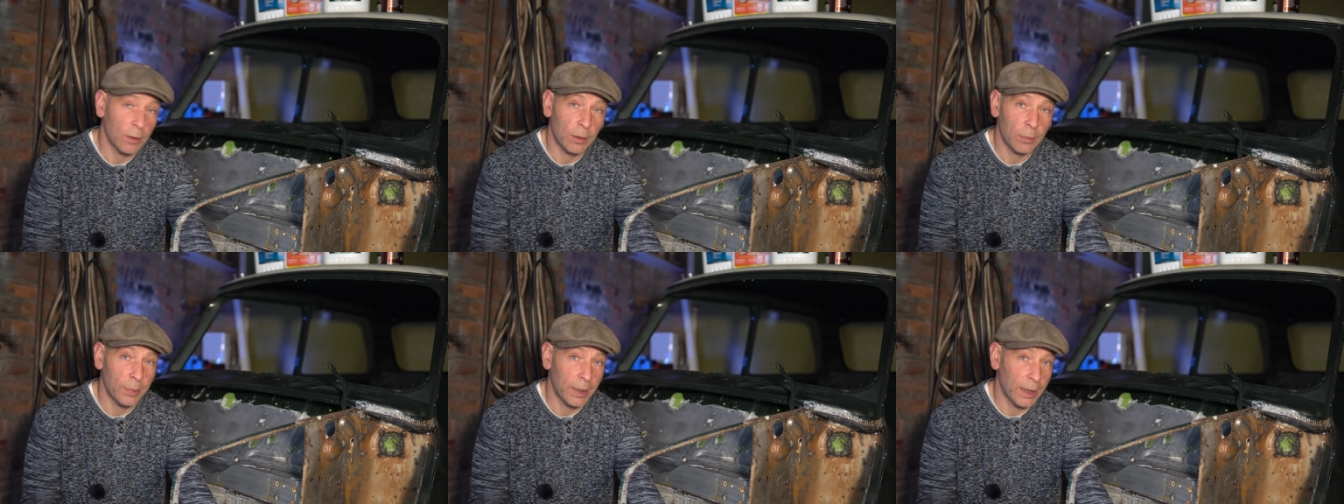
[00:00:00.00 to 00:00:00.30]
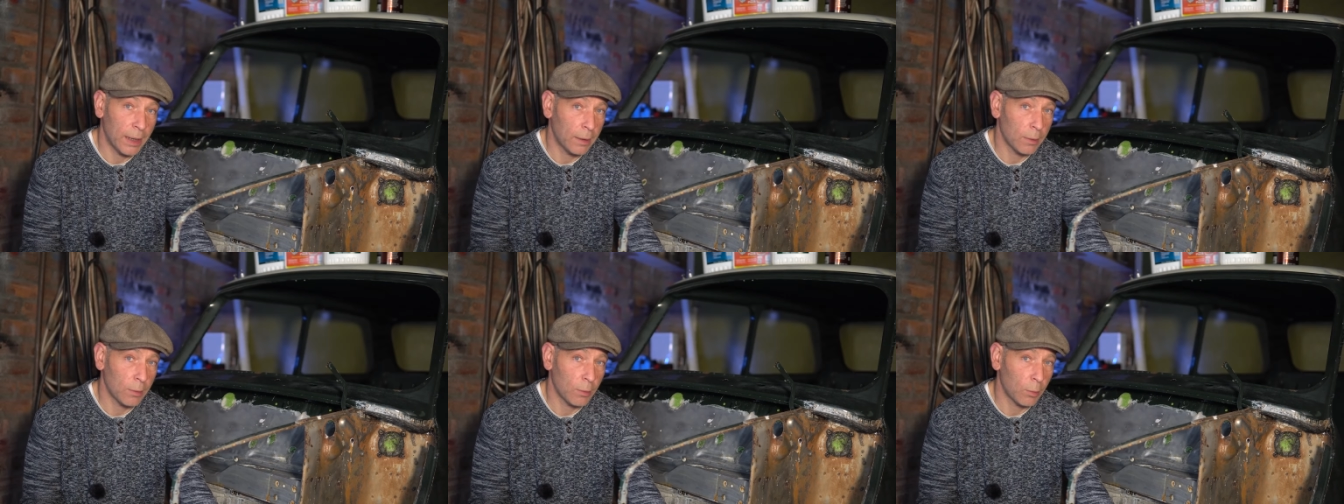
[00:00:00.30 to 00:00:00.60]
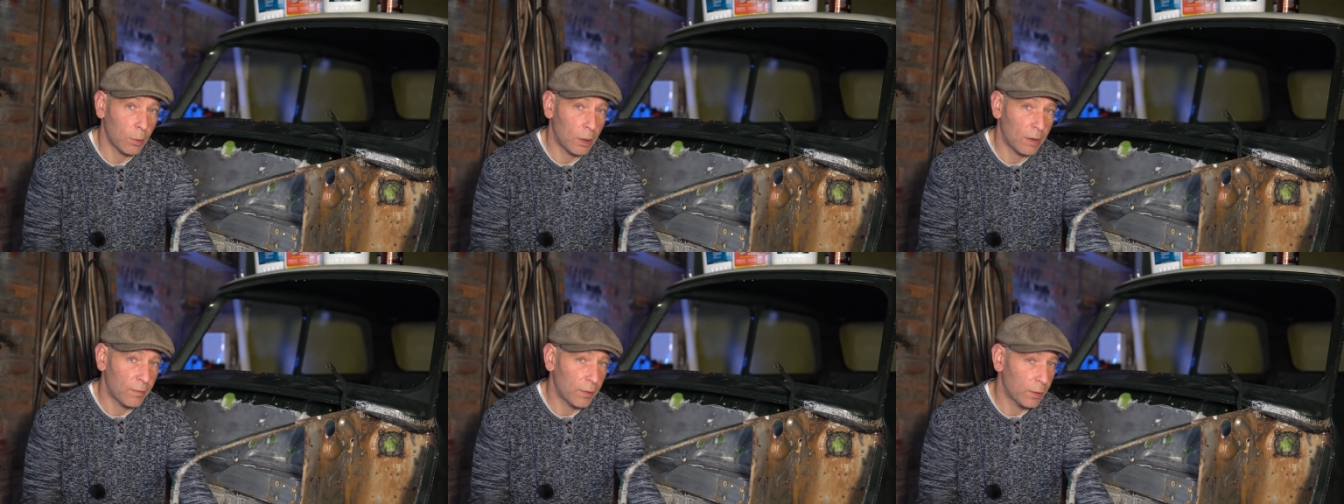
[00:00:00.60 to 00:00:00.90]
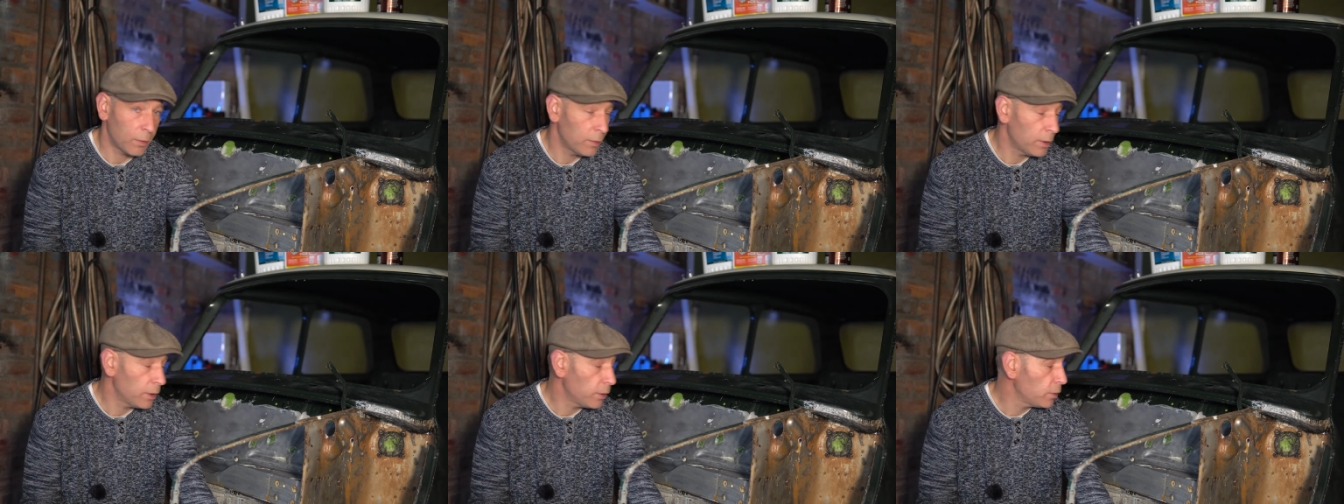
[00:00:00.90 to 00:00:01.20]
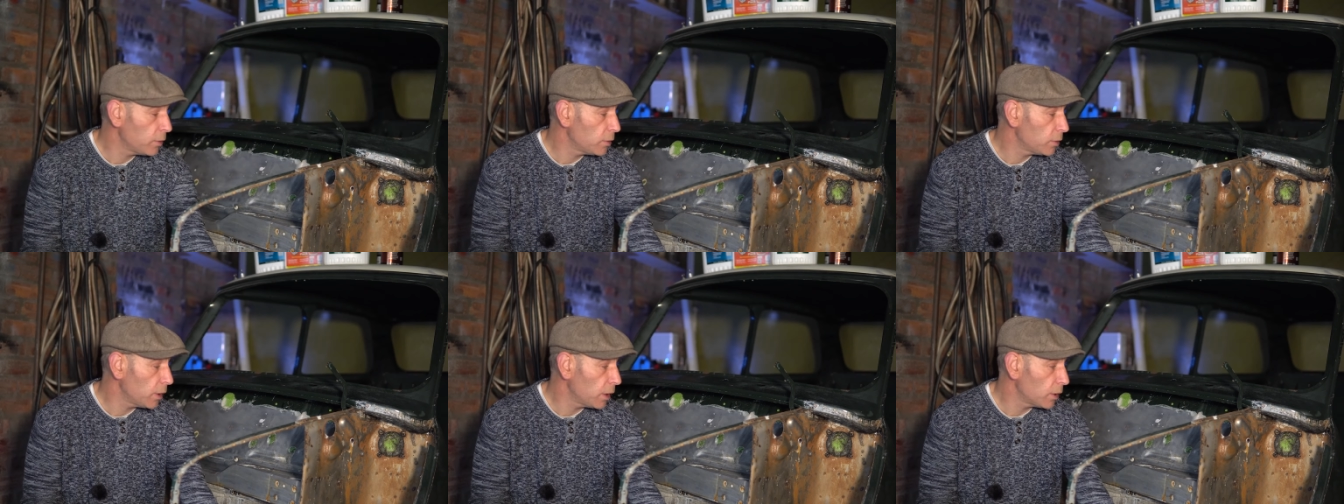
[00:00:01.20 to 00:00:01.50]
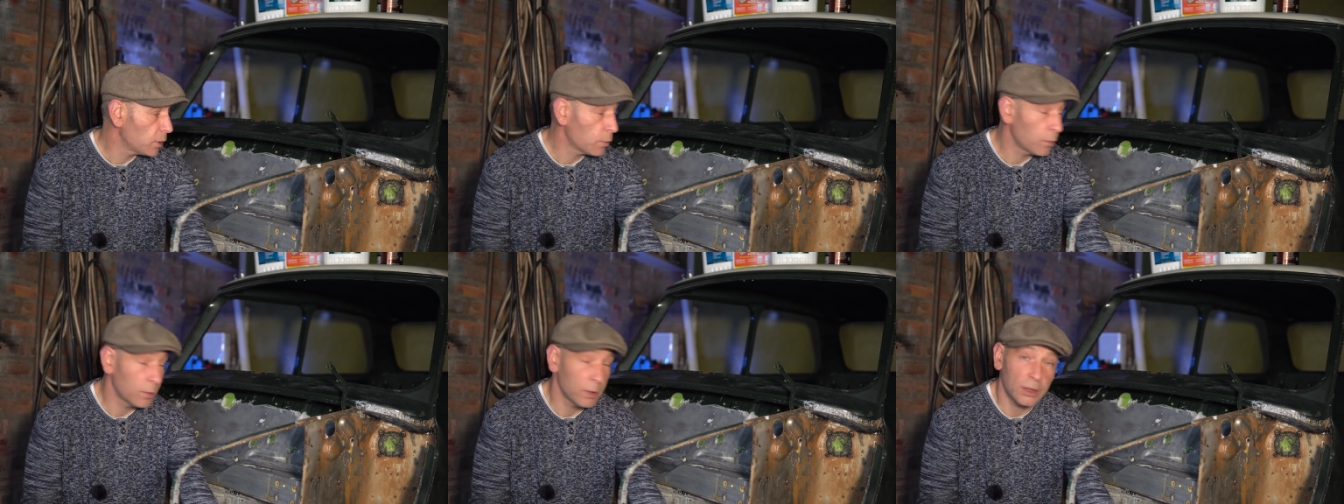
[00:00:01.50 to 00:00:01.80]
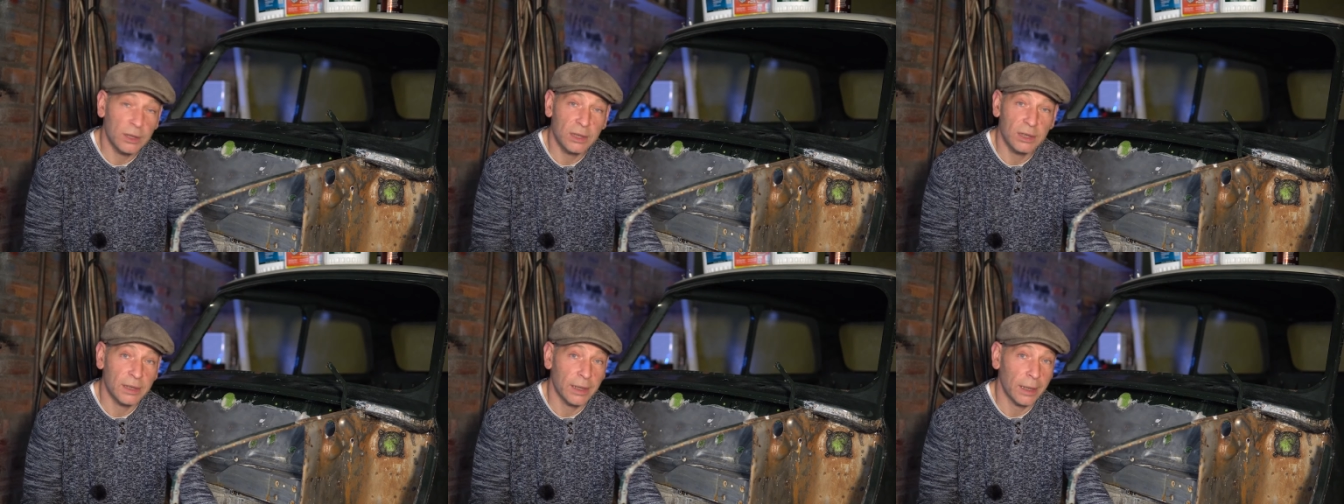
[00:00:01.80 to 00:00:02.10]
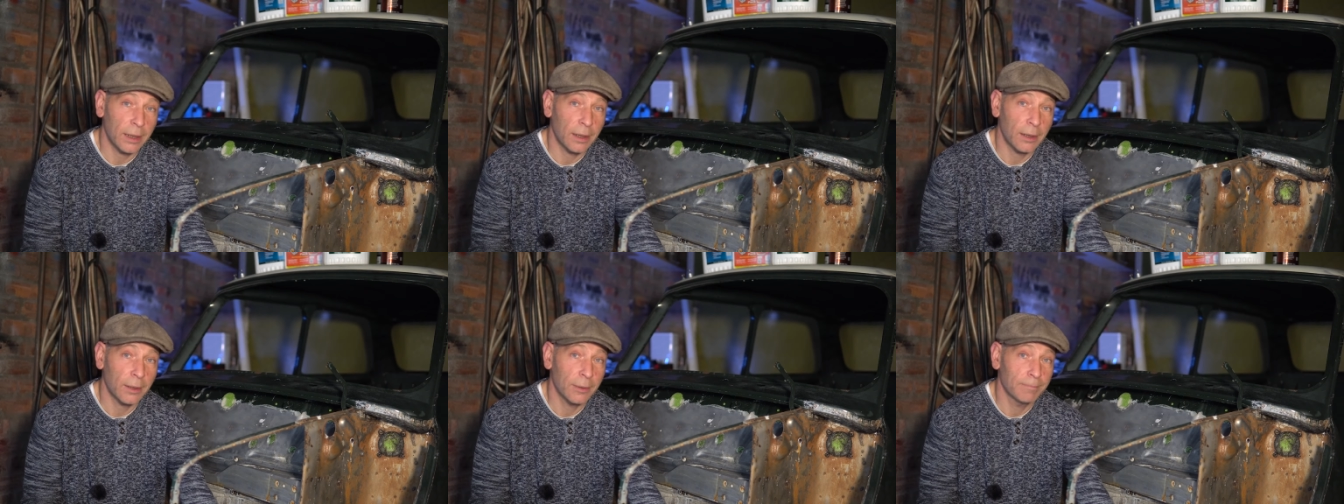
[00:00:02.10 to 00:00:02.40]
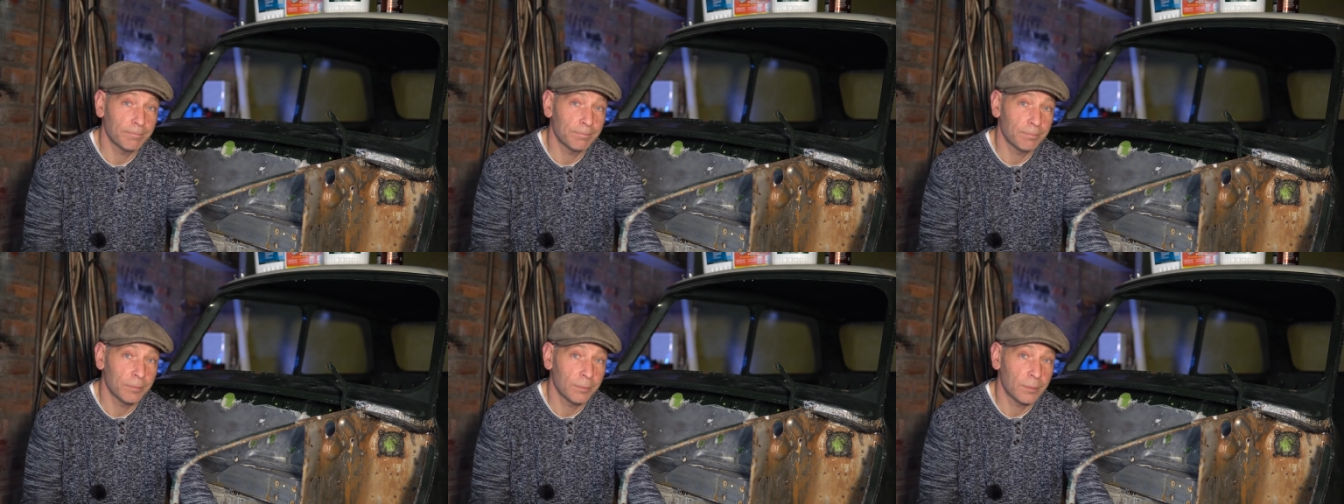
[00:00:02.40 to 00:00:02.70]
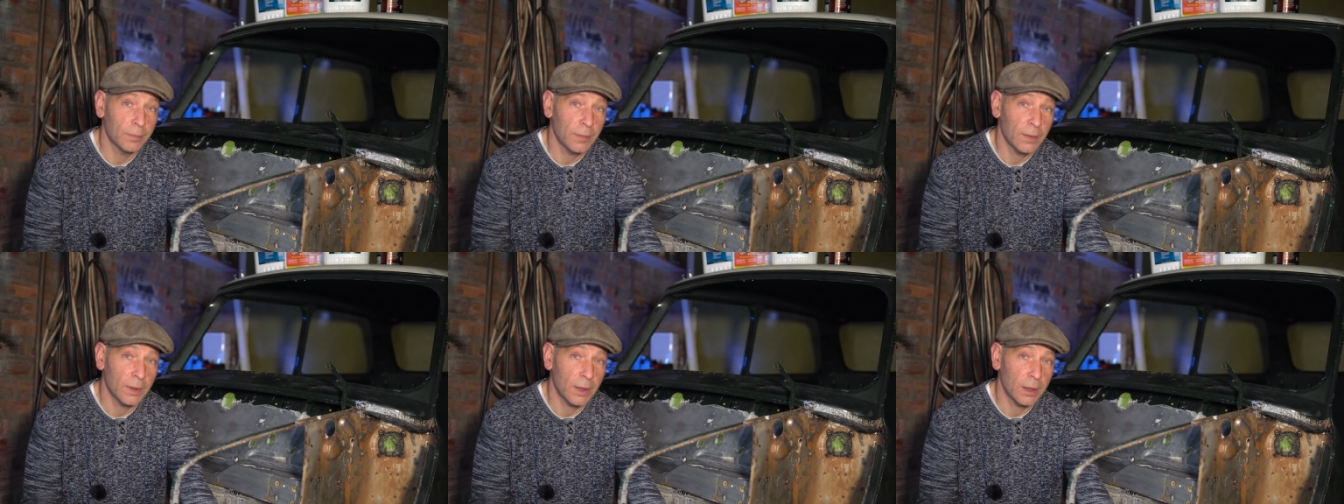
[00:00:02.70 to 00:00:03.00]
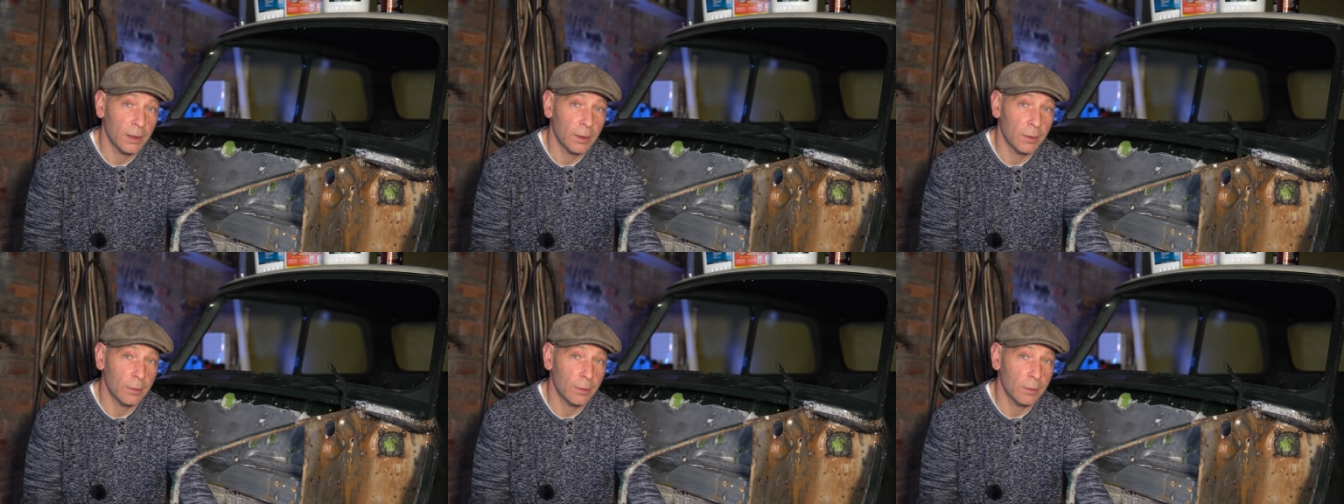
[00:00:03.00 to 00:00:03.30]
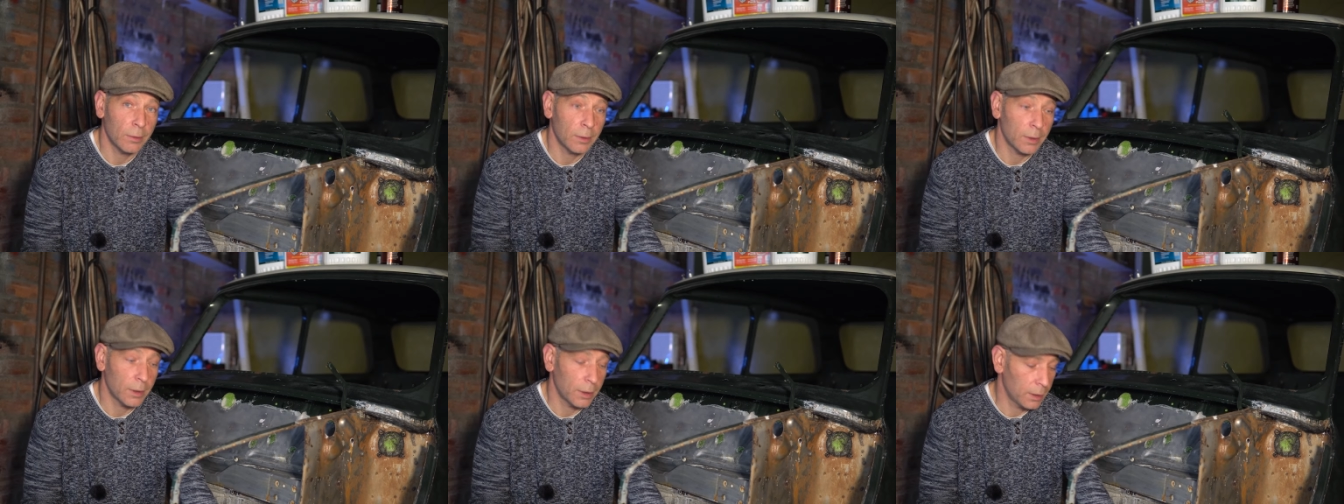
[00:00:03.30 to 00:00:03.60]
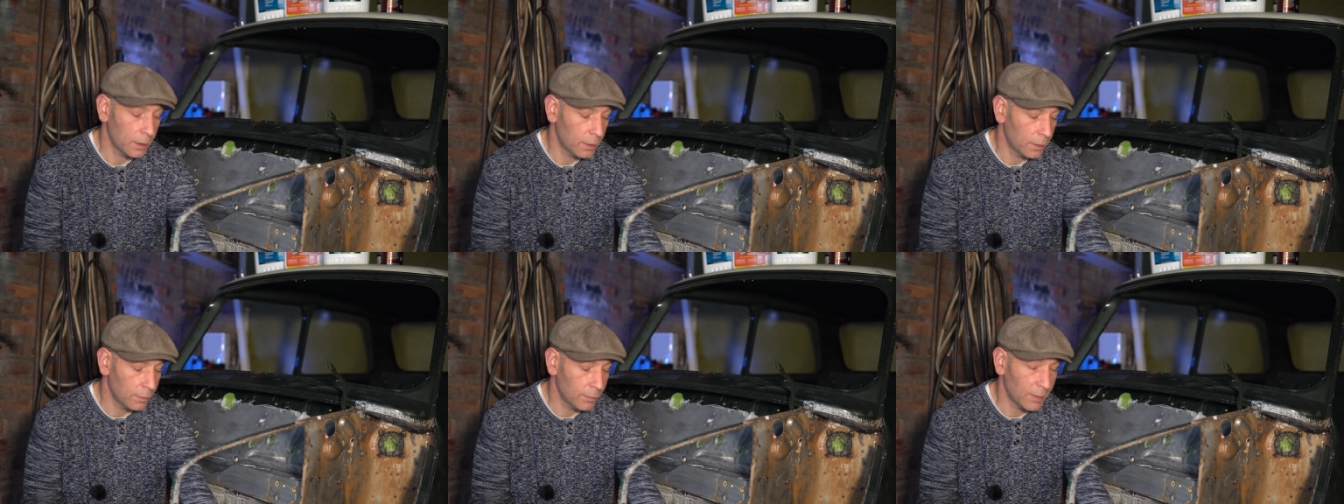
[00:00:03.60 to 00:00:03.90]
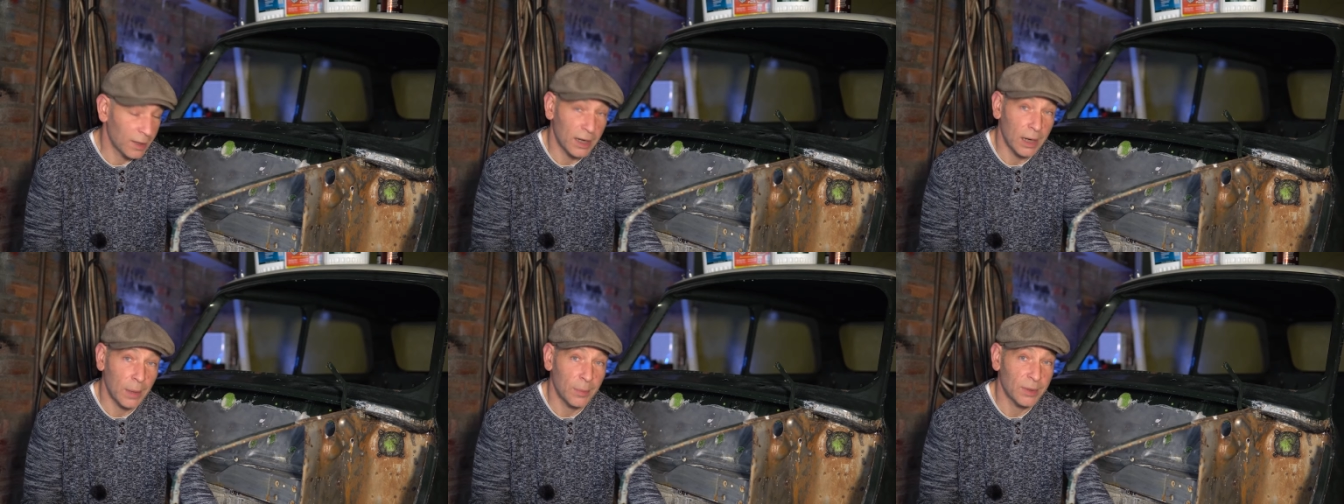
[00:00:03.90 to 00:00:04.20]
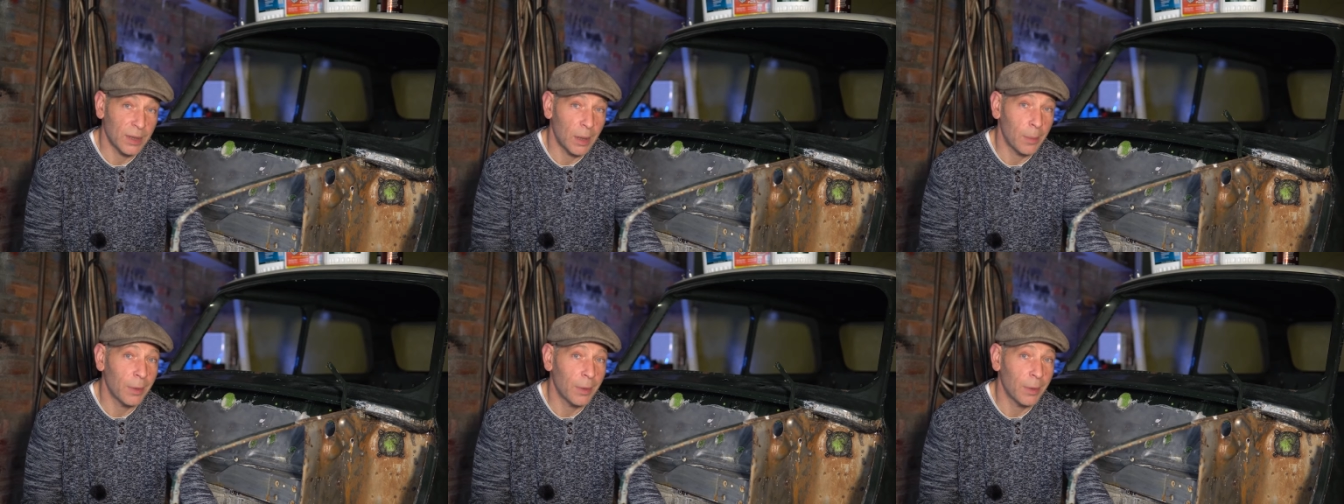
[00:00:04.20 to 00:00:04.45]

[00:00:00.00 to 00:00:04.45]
or paint or whatever you're going to use is going to stick. You know, like crap to a